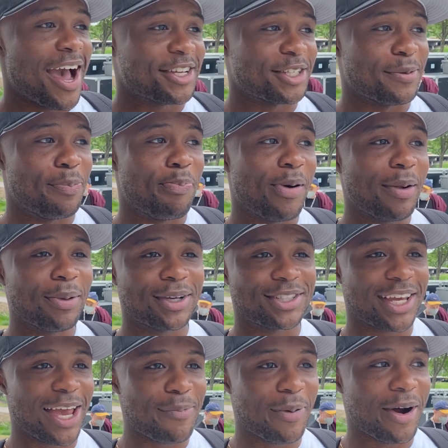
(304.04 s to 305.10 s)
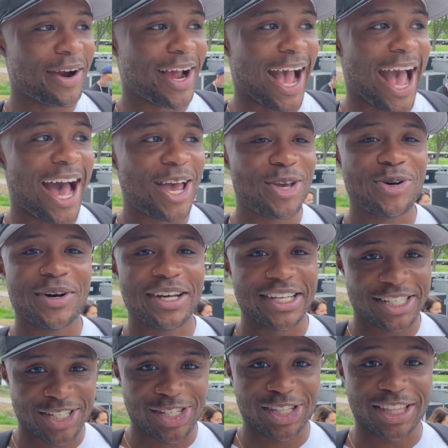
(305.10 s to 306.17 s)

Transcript: As a public skate park, Iowa is